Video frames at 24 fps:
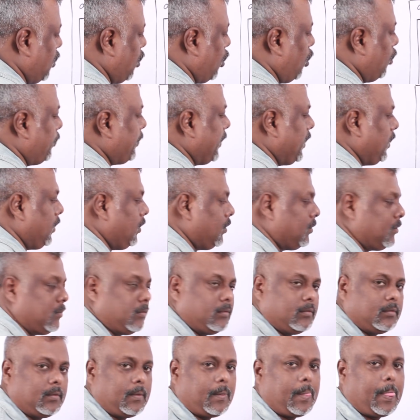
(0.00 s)
opening.
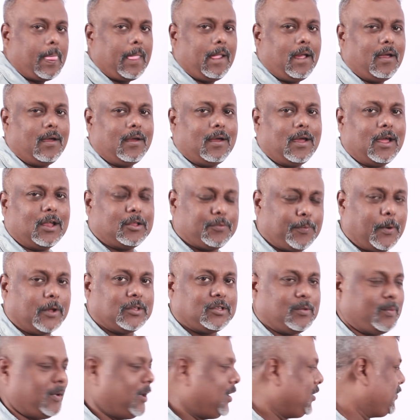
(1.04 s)
It's
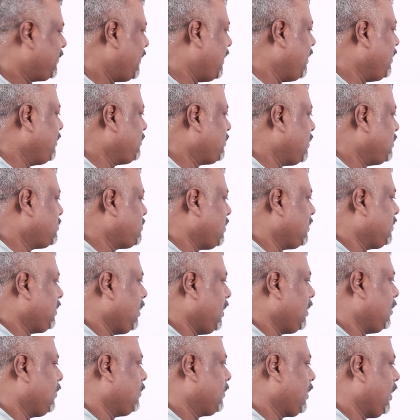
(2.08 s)
possible. It's a very interesting
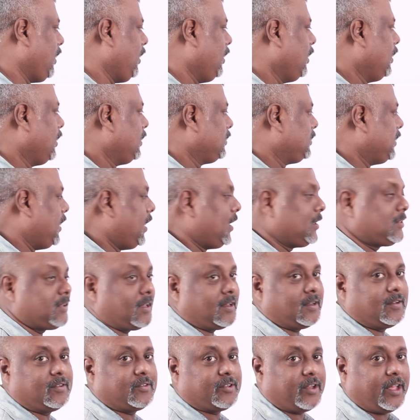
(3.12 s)
thing. Okay, there are
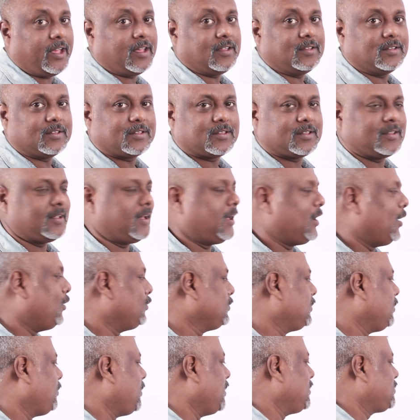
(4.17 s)
certain drains
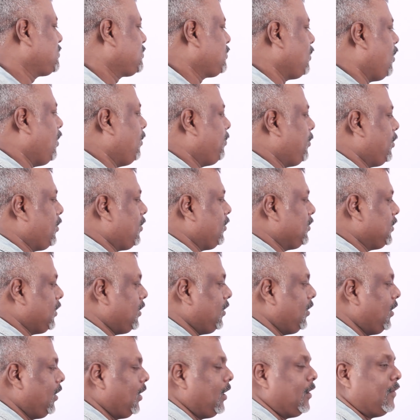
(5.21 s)
around the bus stop or on
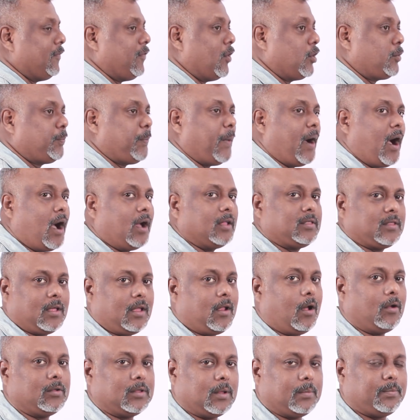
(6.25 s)
the footpath
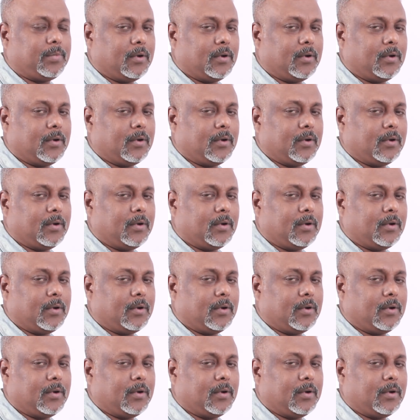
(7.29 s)
around the